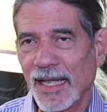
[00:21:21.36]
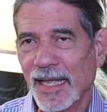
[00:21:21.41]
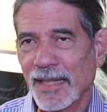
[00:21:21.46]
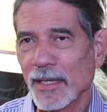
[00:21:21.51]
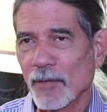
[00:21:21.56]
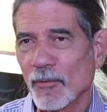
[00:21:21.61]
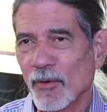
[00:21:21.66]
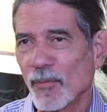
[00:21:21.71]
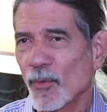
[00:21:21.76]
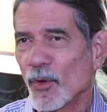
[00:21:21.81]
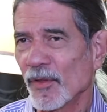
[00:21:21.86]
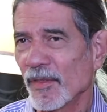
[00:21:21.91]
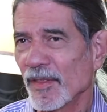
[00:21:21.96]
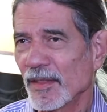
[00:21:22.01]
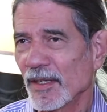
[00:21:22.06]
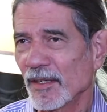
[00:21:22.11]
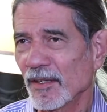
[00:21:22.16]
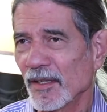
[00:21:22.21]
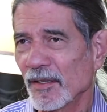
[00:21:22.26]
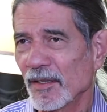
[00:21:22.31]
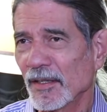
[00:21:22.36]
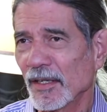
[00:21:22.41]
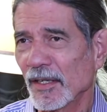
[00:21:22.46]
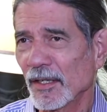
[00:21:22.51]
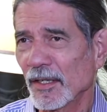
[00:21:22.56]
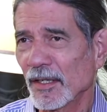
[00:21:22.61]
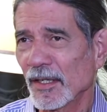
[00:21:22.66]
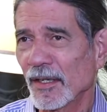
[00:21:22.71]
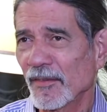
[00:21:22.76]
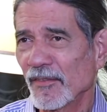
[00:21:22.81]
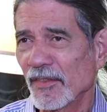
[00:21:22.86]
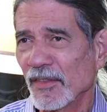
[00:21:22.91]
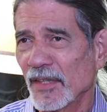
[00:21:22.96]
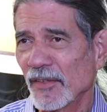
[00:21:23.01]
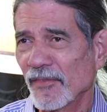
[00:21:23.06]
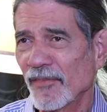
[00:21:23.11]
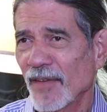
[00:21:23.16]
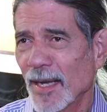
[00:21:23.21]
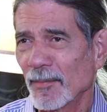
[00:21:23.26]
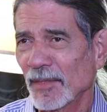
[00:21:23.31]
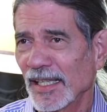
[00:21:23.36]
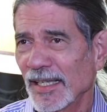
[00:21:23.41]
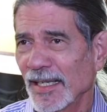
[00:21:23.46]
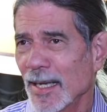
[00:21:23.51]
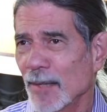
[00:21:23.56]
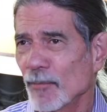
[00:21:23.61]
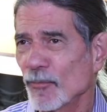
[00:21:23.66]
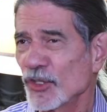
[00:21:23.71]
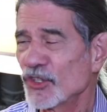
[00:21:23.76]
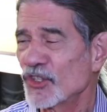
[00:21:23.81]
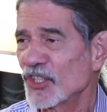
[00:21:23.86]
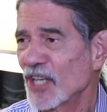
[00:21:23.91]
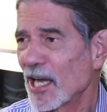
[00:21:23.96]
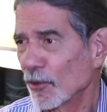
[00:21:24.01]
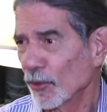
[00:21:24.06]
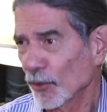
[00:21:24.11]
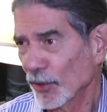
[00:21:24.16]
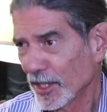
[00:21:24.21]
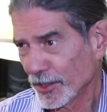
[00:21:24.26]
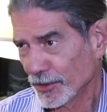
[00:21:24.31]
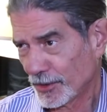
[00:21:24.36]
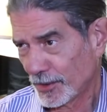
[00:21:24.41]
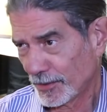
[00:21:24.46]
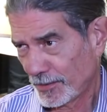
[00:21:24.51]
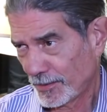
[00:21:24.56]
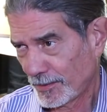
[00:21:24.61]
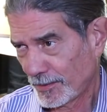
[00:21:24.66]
they were both, their family name was Tsakonas.